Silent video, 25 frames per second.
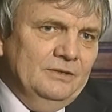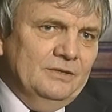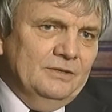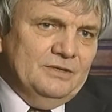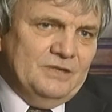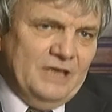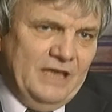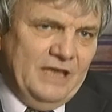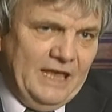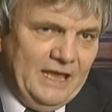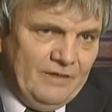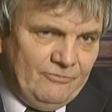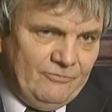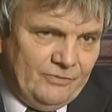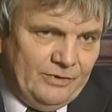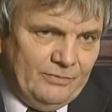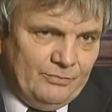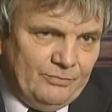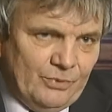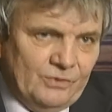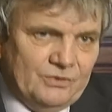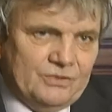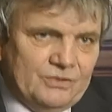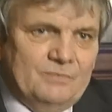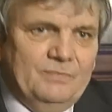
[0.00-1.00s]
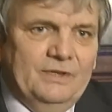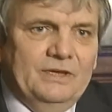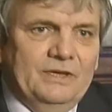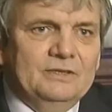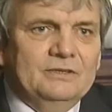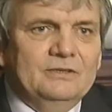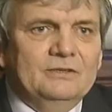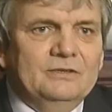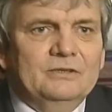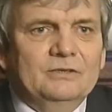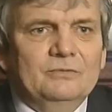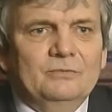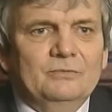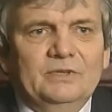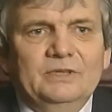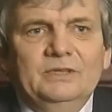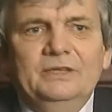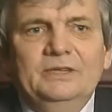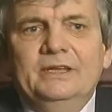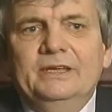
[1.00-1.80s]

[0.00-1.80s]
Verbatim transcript: There's every prospect that it will